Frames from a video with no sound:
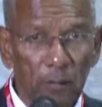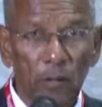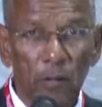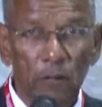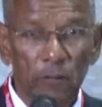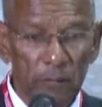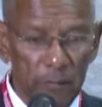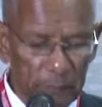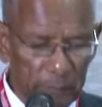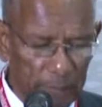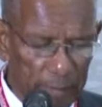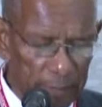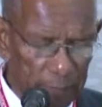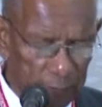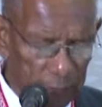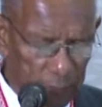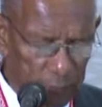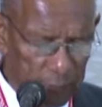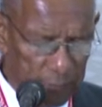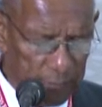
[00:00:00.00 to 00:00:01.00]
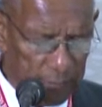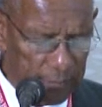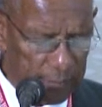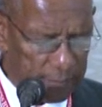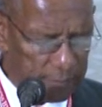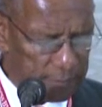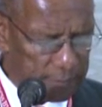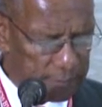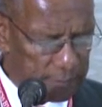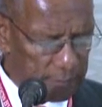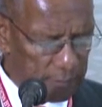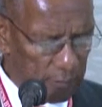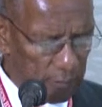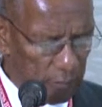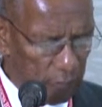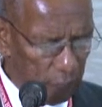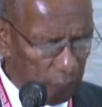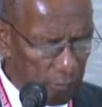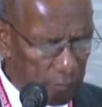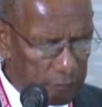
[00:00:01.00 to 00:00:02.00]
over the past few years,
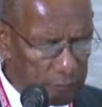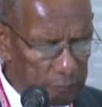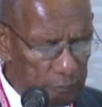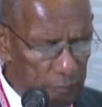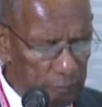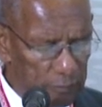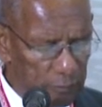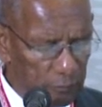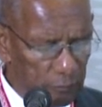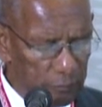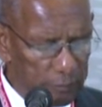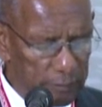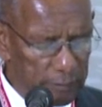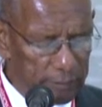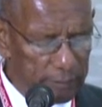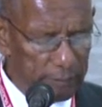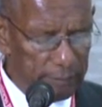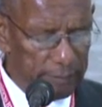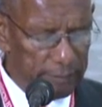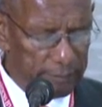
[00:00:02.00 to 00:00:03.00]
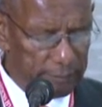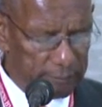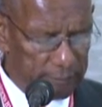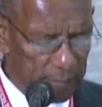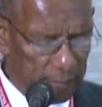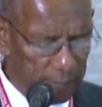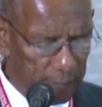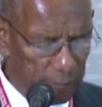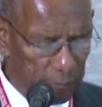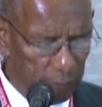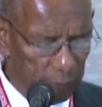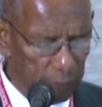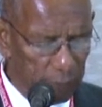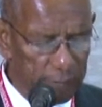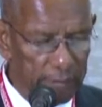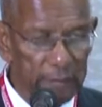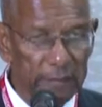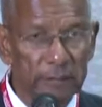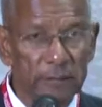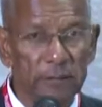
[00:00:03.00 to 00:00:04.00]
we have sought to critically examine our
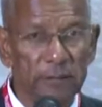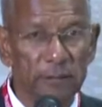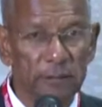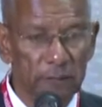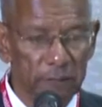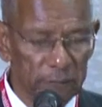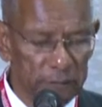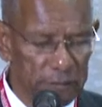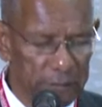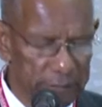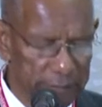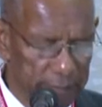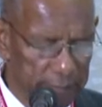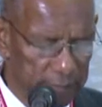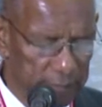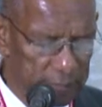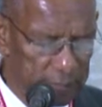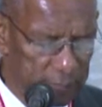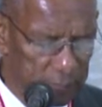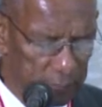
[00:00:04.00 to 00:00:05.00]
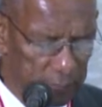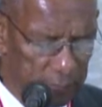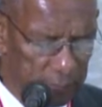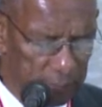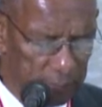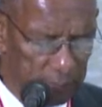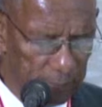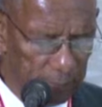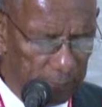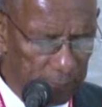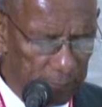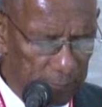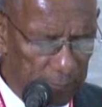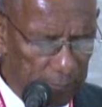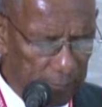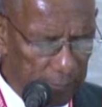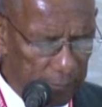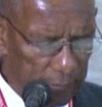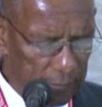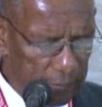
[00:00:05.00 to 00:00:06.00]
financial services industry
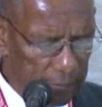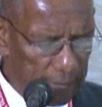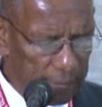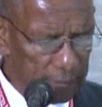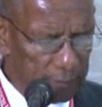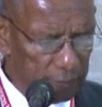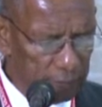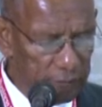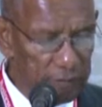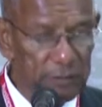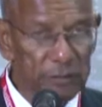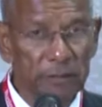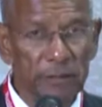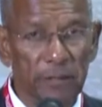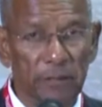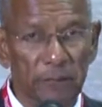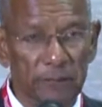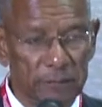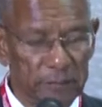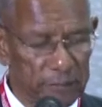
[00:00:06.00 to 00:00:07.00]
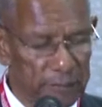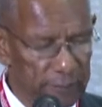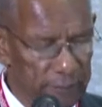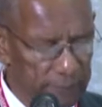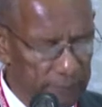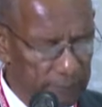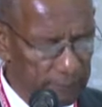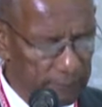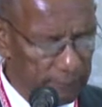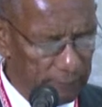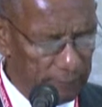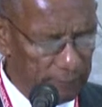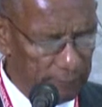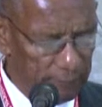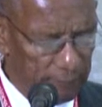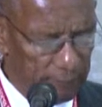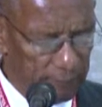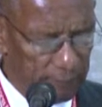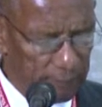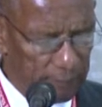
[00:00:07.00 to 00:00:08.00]
in light of these shifts.
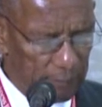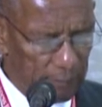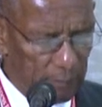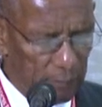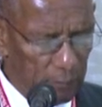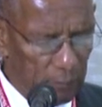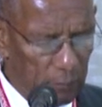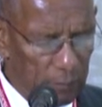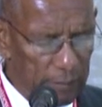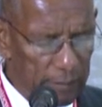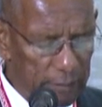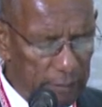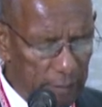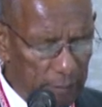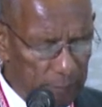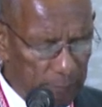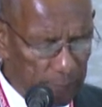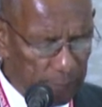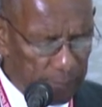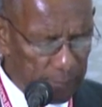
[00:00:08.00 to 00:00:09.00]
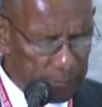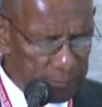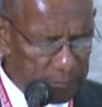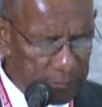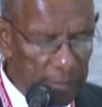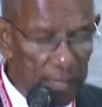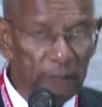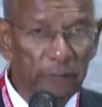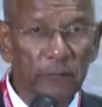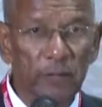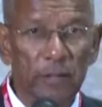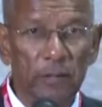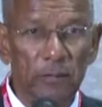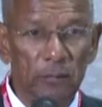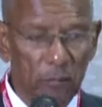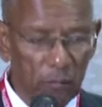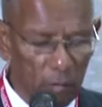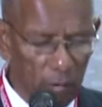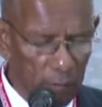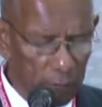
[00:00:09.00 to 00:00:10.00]
Only a couple of months after I
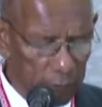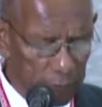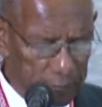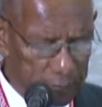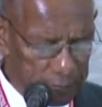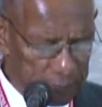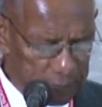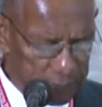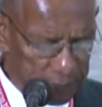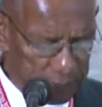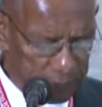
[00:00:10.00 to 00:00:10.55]
took office,